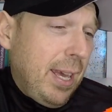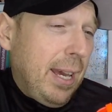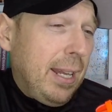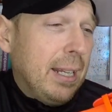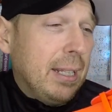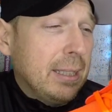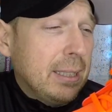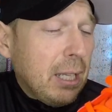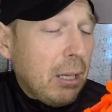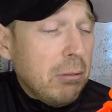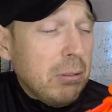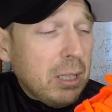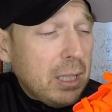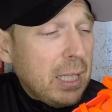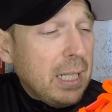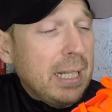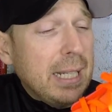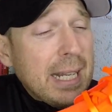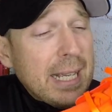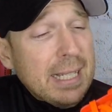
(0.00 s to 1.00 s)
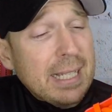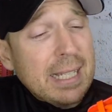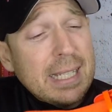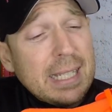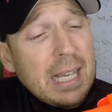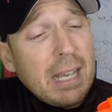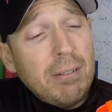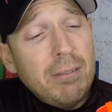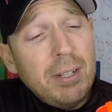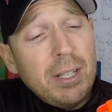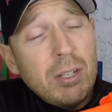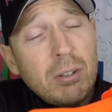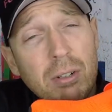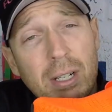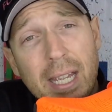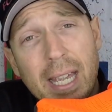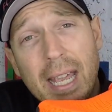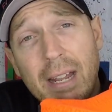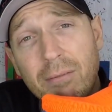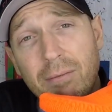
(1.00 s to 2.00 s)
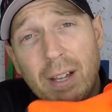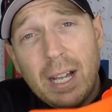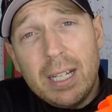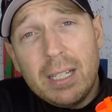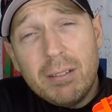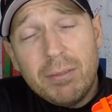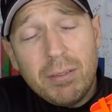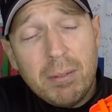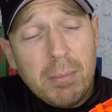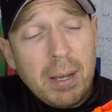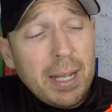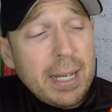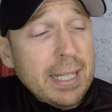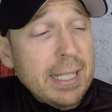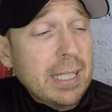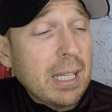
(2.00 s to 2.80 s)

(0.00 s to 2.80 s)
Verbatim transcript: and I don't think necessarily you're getting value for money.